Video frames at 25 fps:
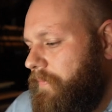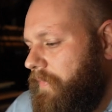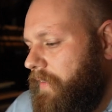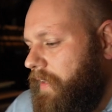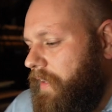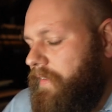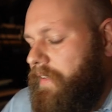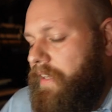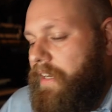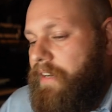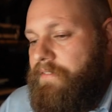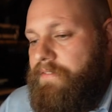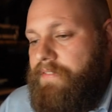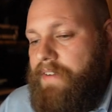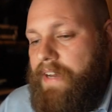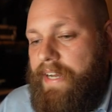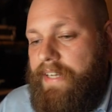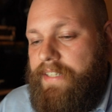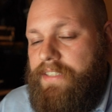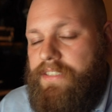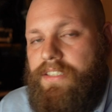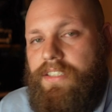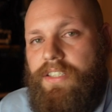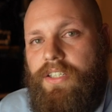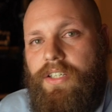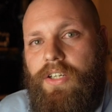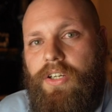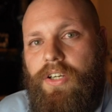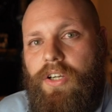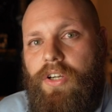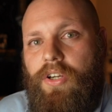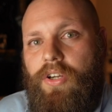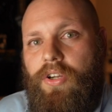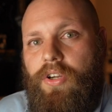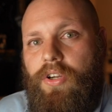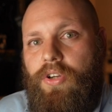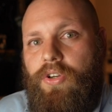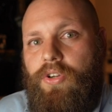And that in fact,
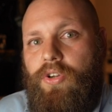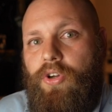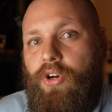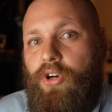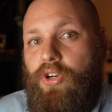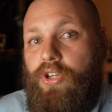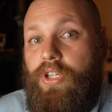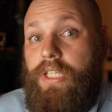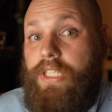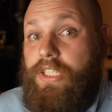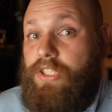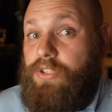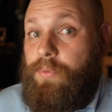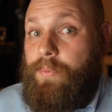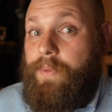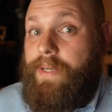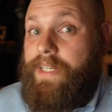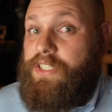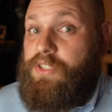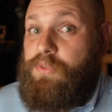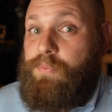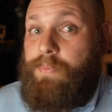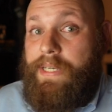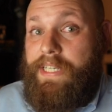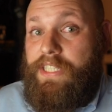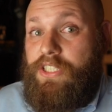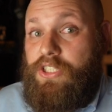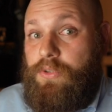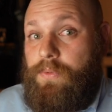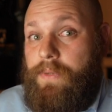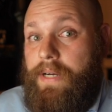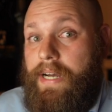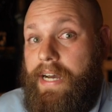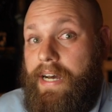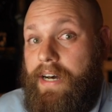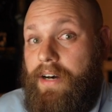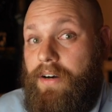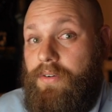not only do we speak to
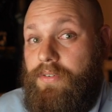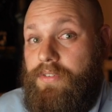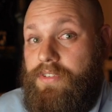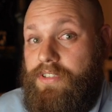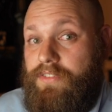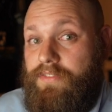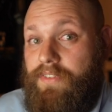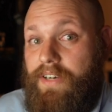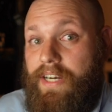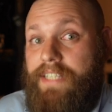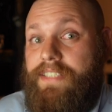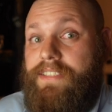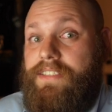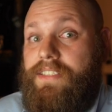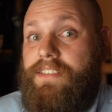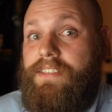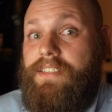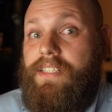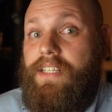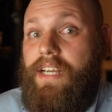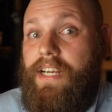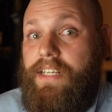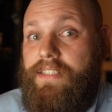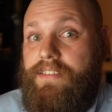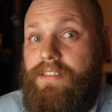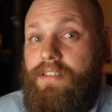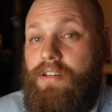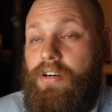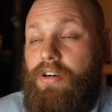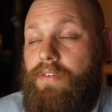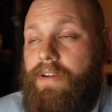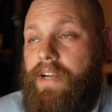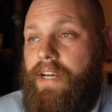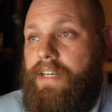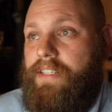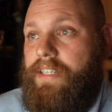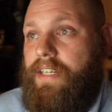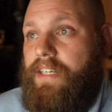our devices as they're
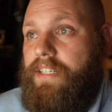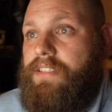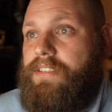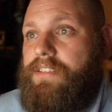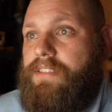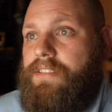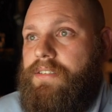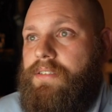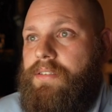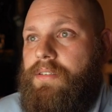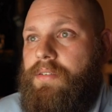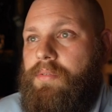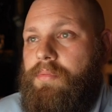around us,